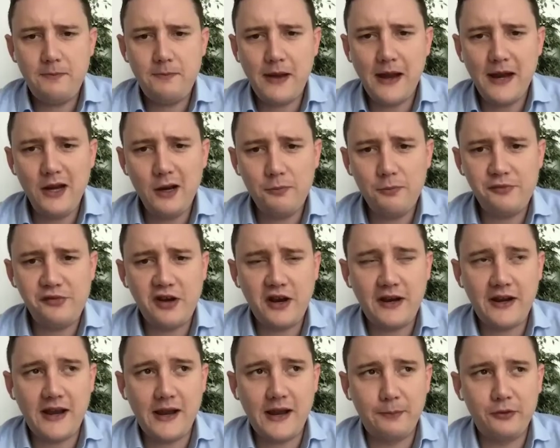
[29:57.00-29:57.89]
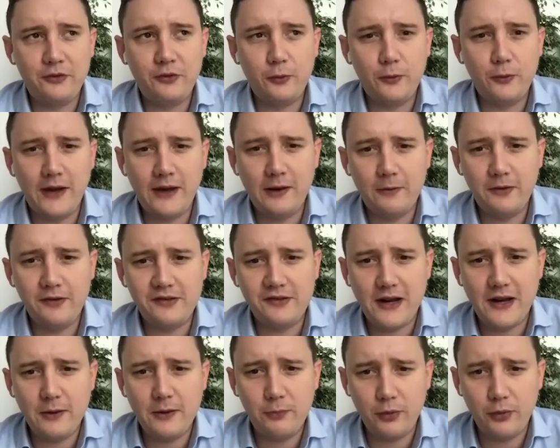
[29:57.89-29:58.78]
paid up share capital here is
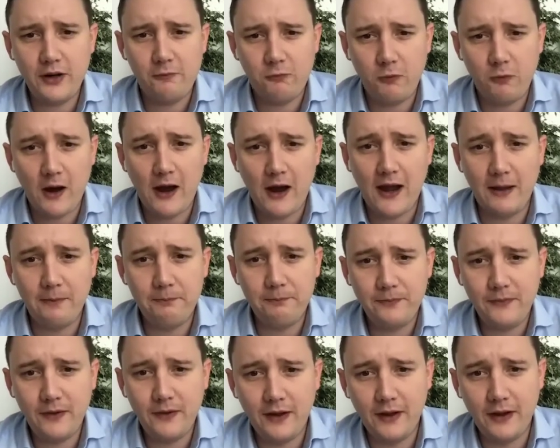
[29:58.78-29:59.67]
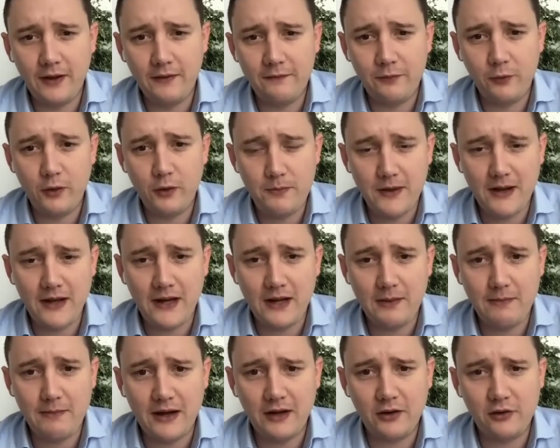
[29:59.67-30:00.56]
now pretty rare for it being a
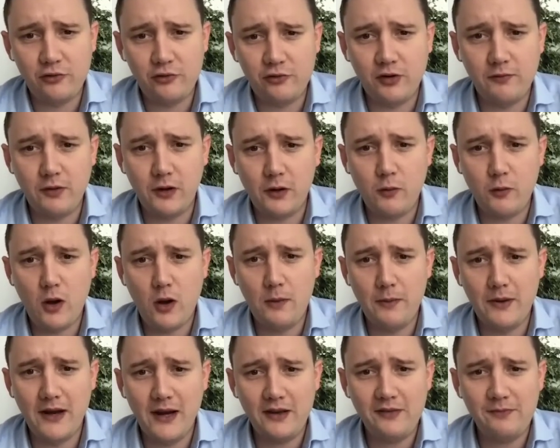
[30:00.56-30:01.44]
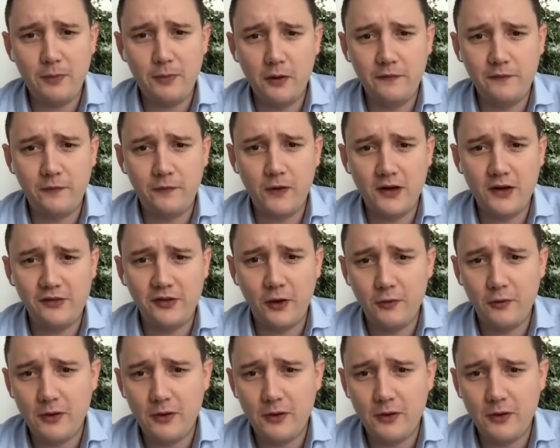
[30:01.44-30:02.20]
mandatory requirement. That's both free zone